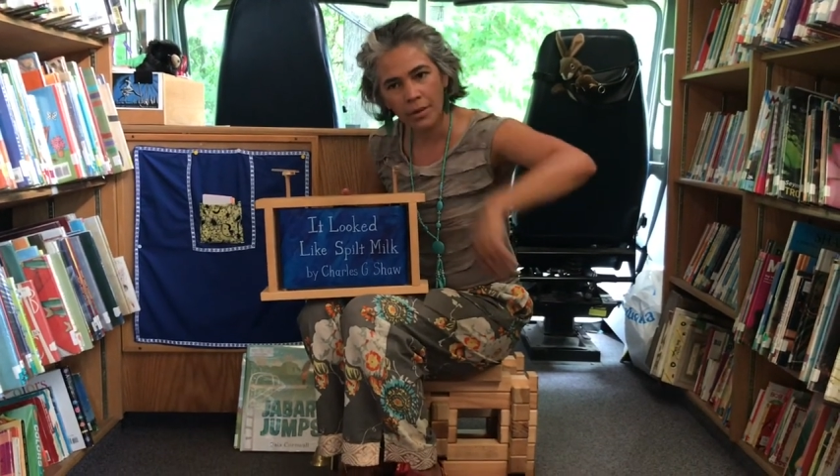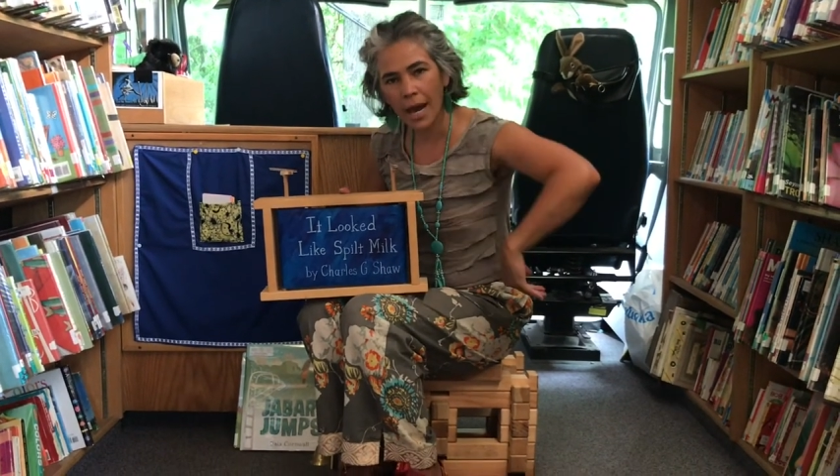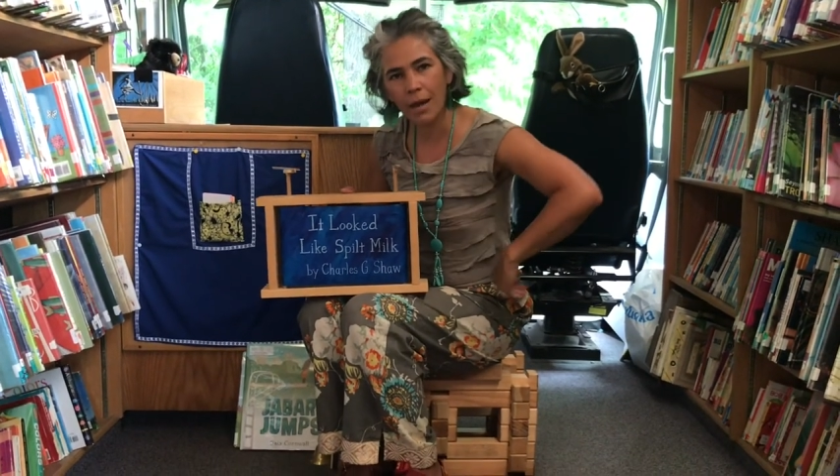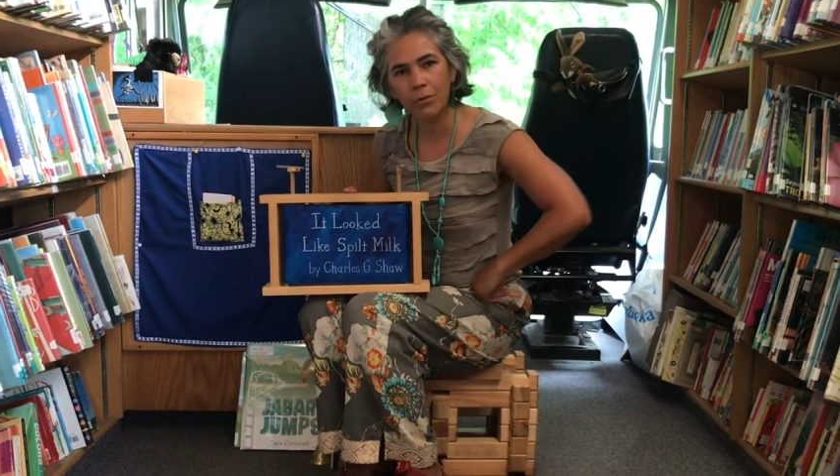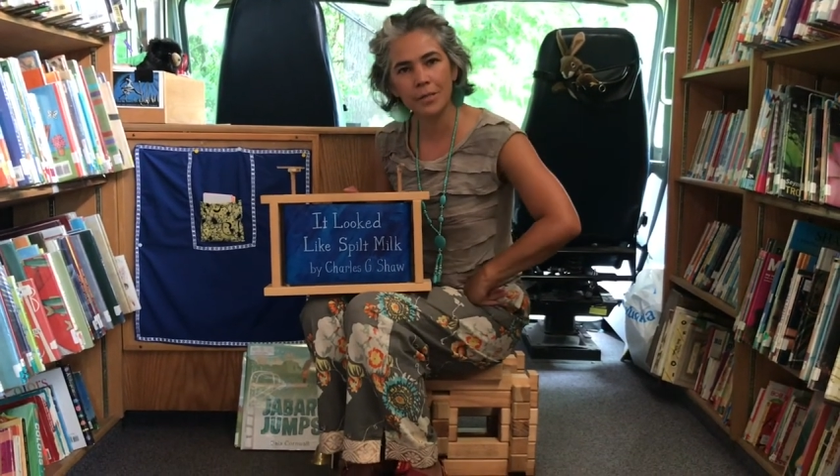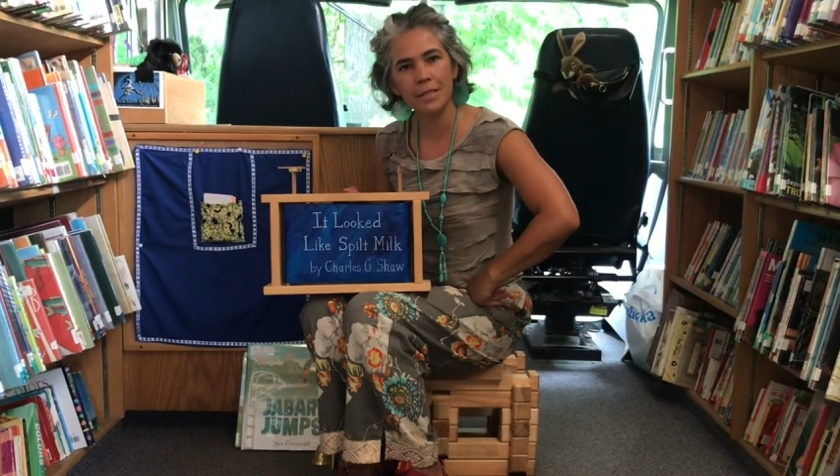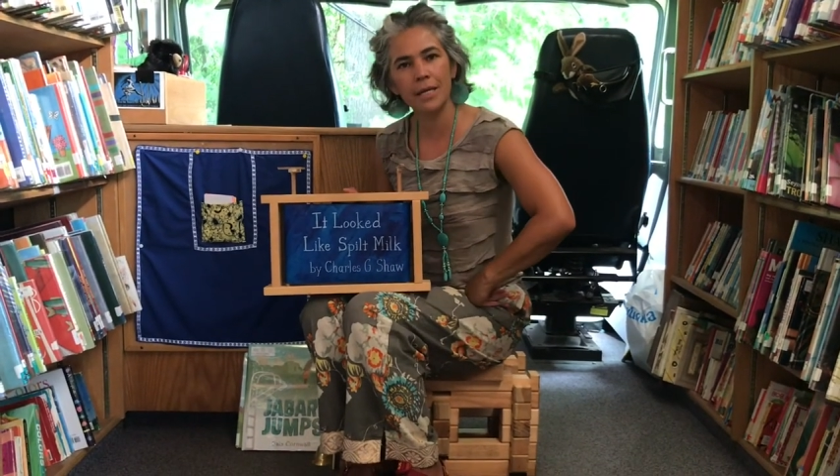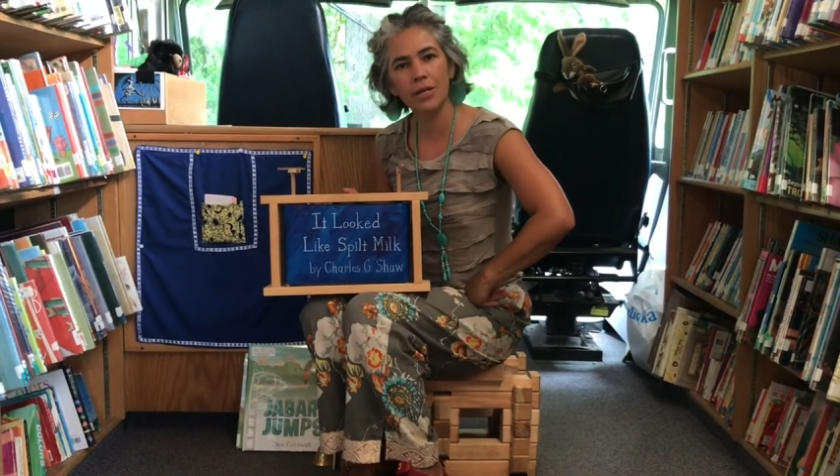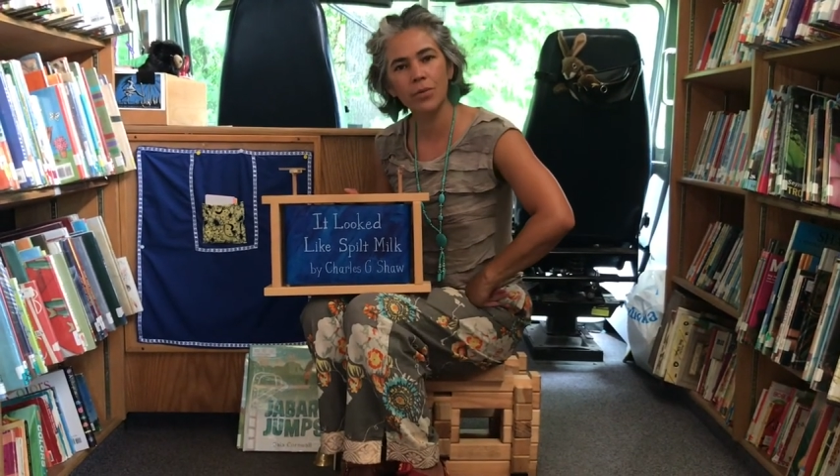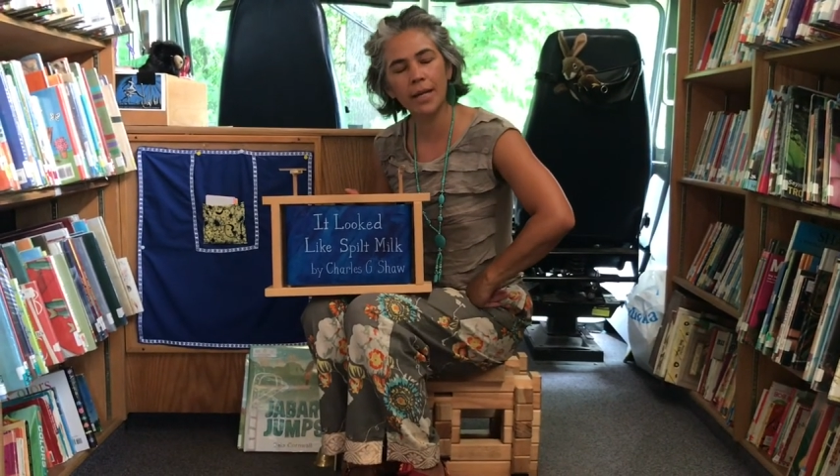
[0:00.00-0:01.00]
I will
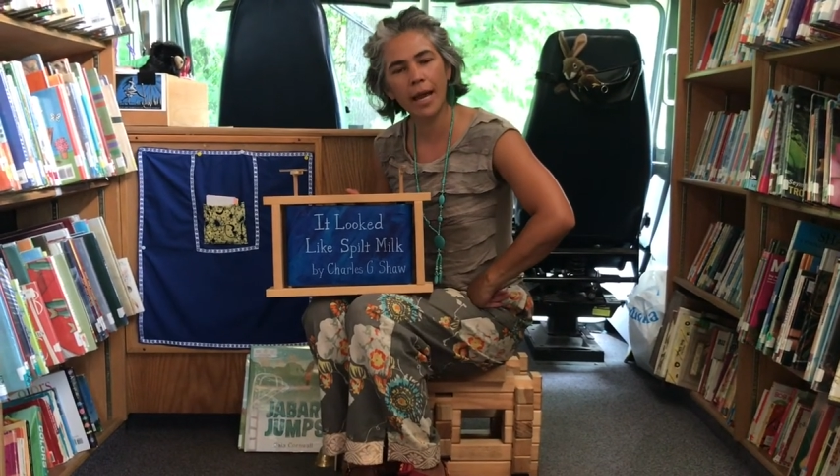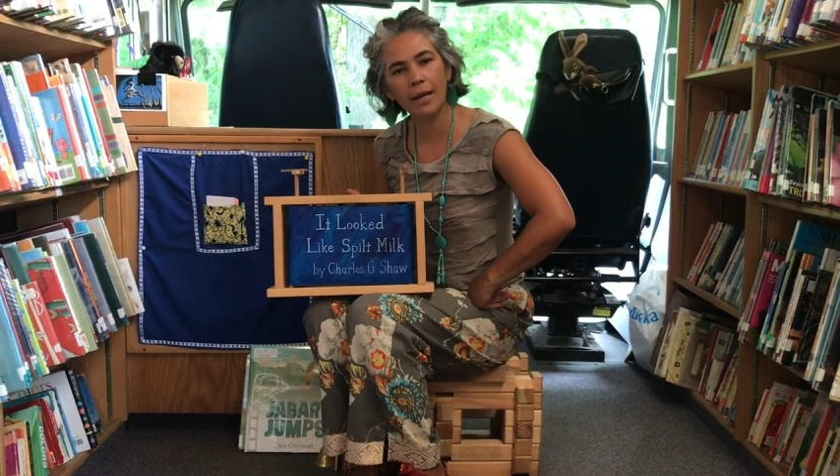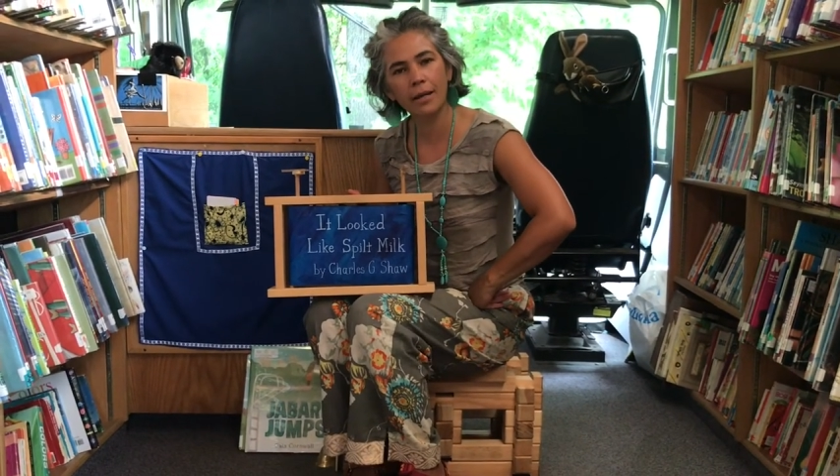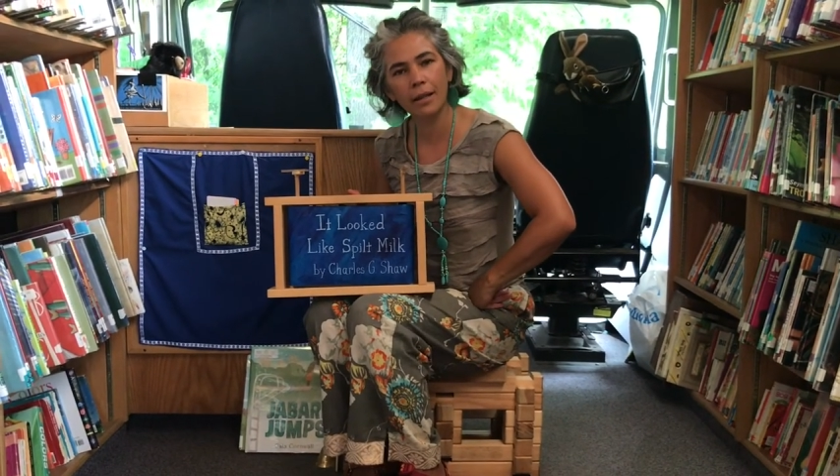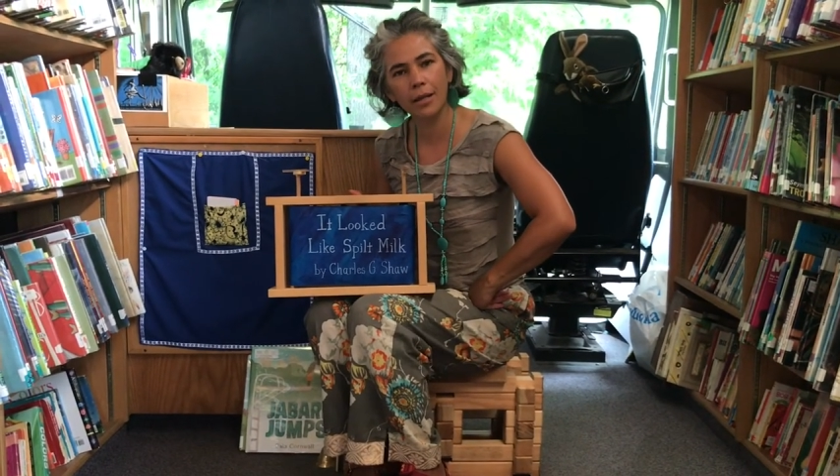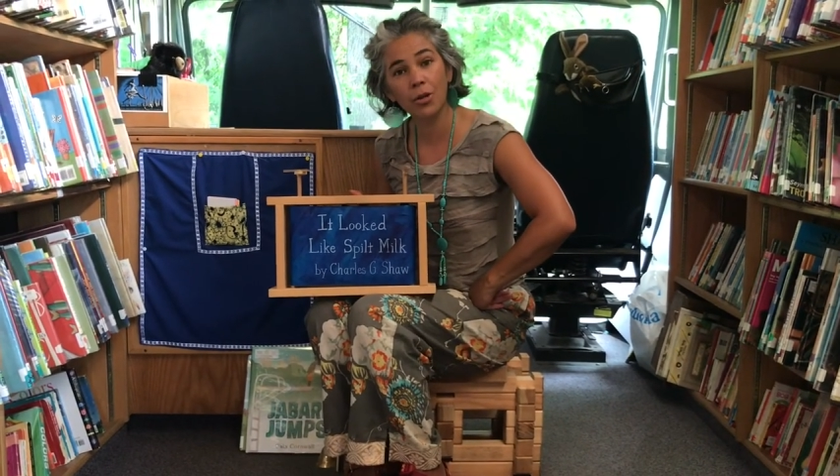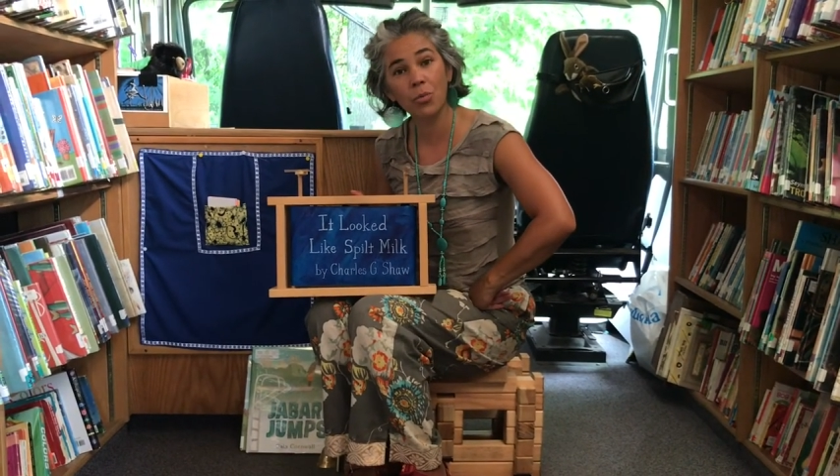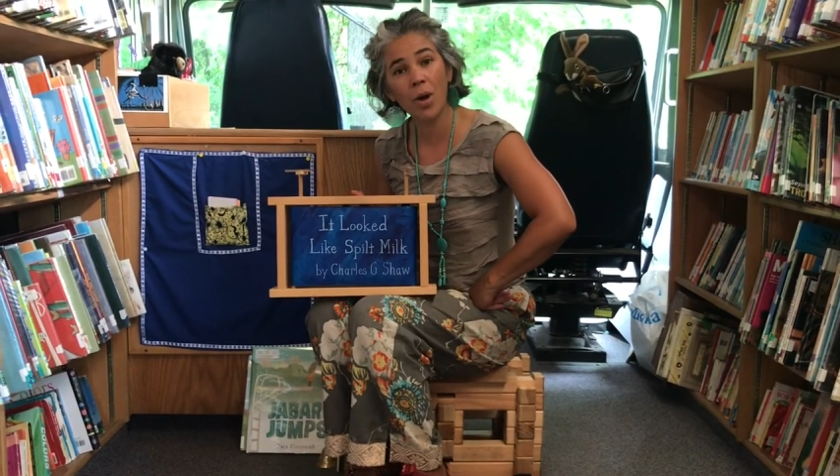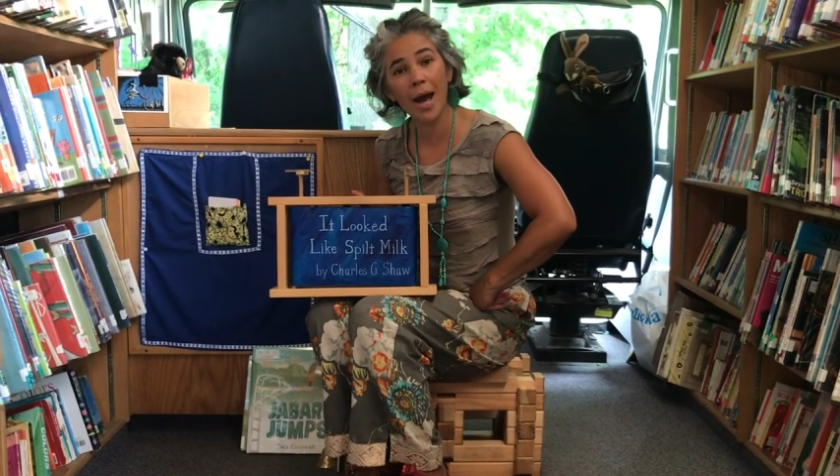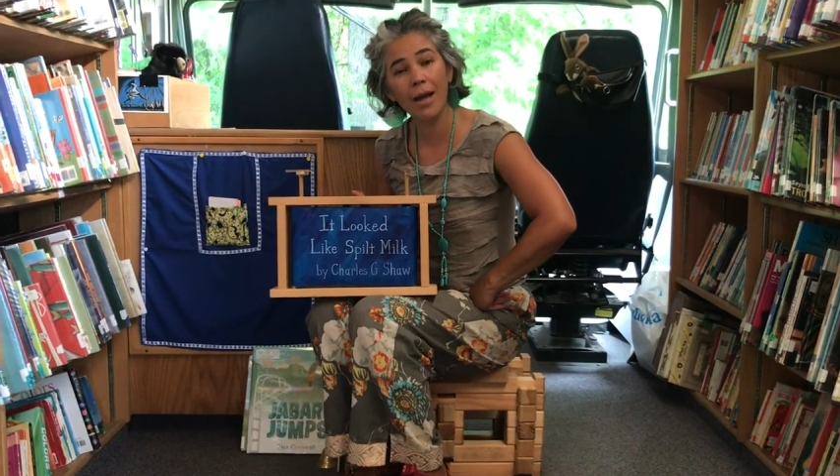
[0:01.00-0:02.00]
see you again in a little
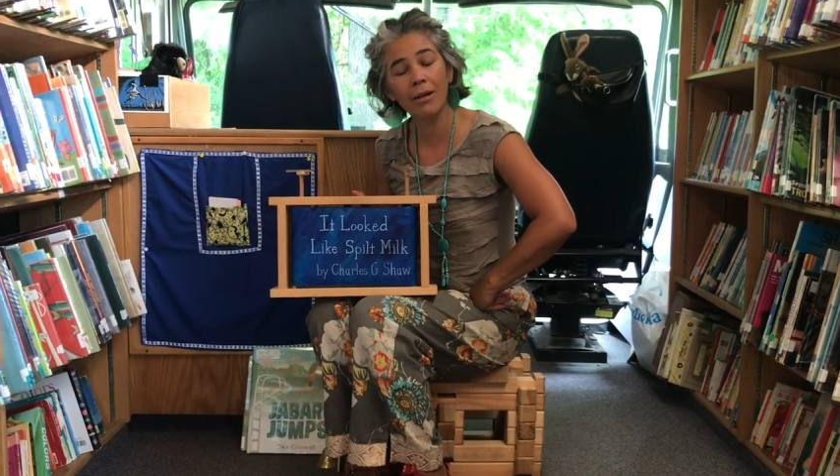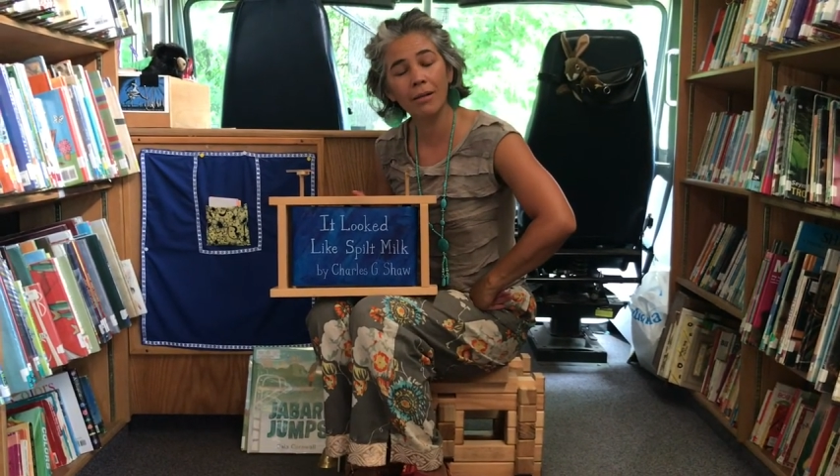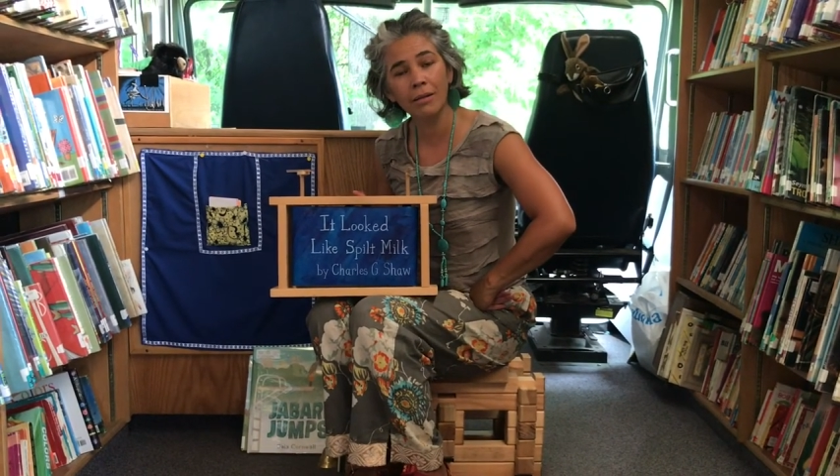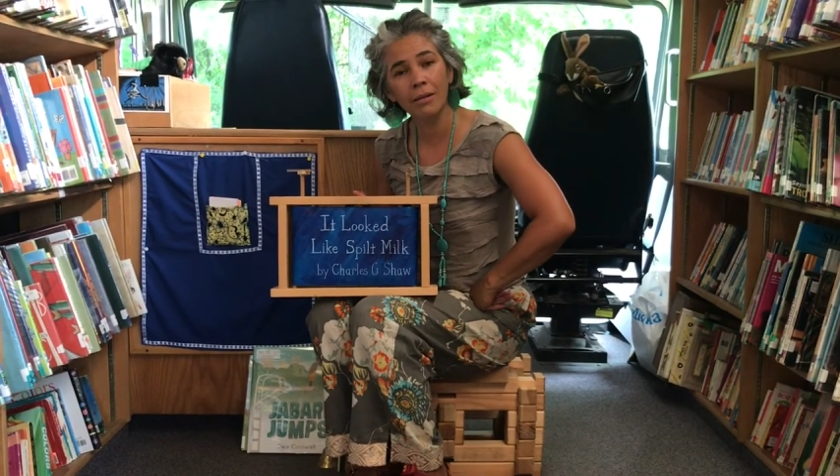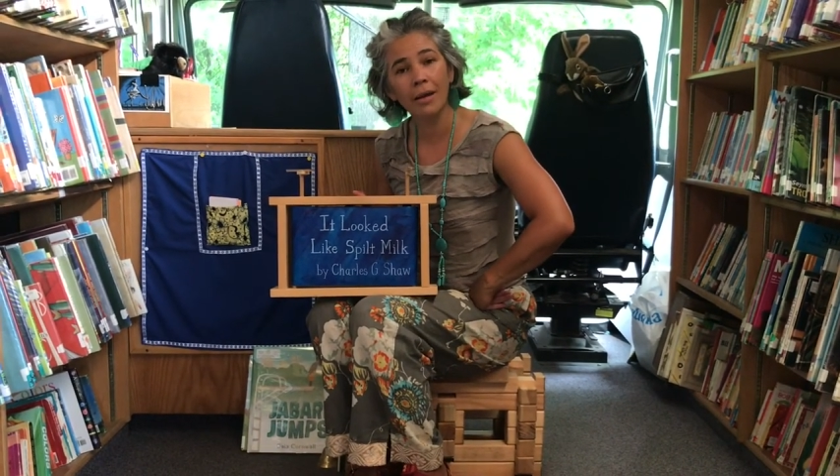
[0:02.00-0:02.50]
while.